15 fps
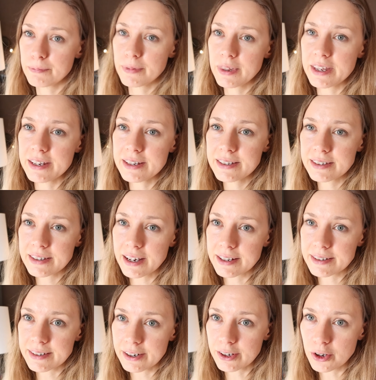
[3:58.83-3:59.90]
this
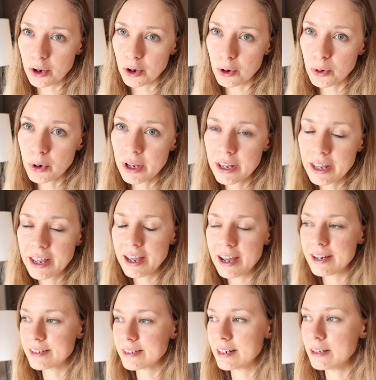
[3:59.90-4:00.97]
as I go,
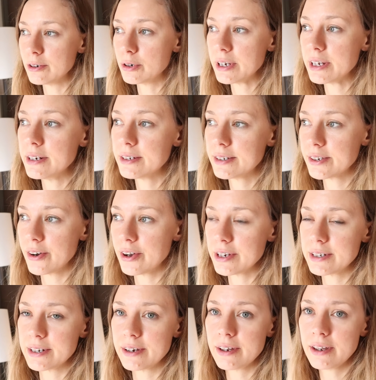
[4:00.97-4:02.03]
as a little
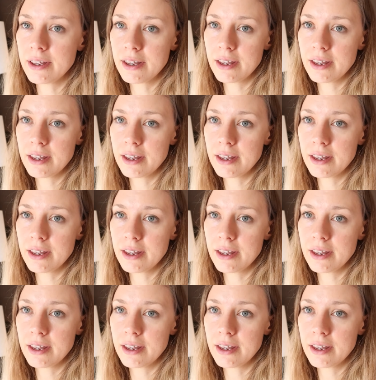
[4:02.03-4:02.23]
insider